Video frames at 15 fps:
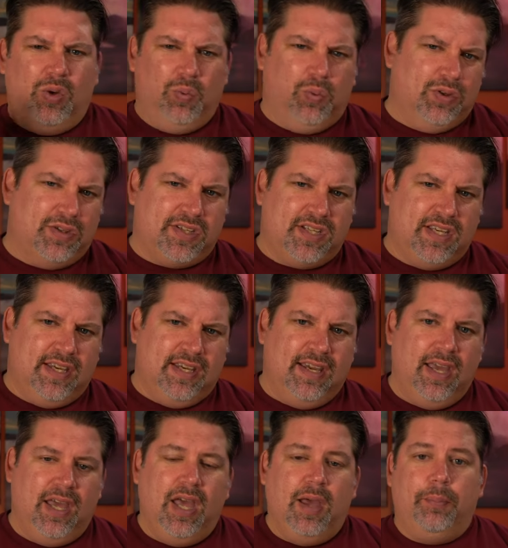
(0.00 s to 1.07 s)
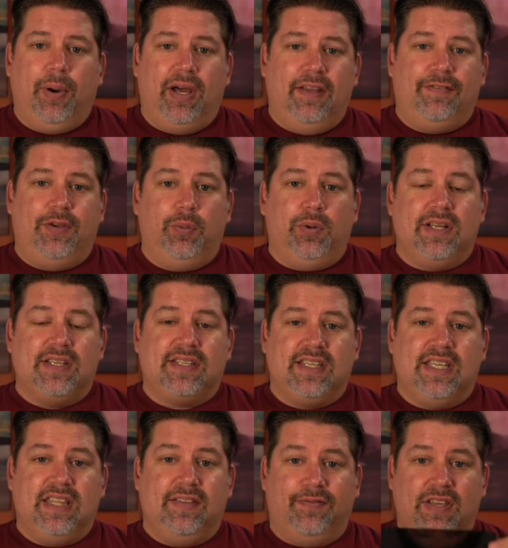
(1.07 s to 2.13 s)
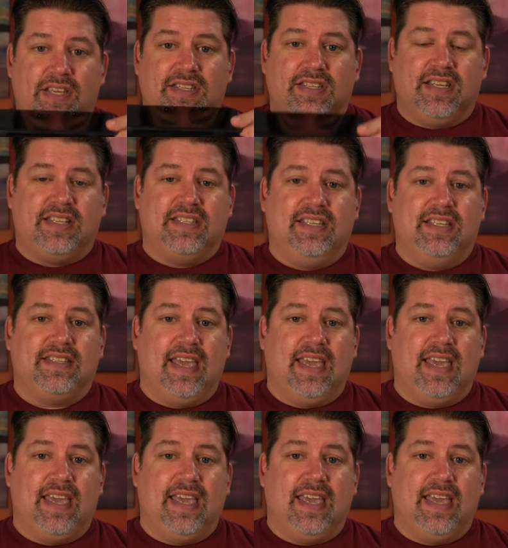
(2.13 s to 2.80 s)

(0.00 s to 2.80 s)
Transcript: We'll see. But if you wanna see the V60